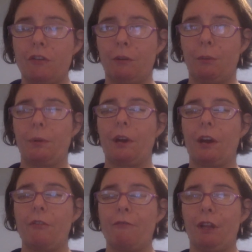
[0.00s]
Philippa,
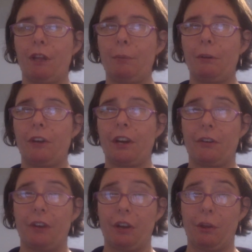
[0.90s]
Philippa
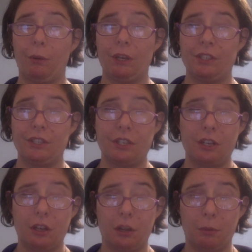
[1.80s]
Gregory are the ones,
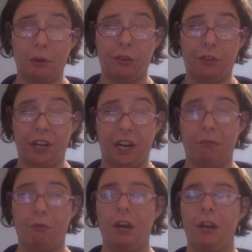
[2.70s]
the books that
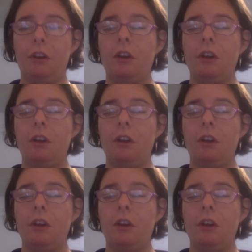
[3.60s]
I've read,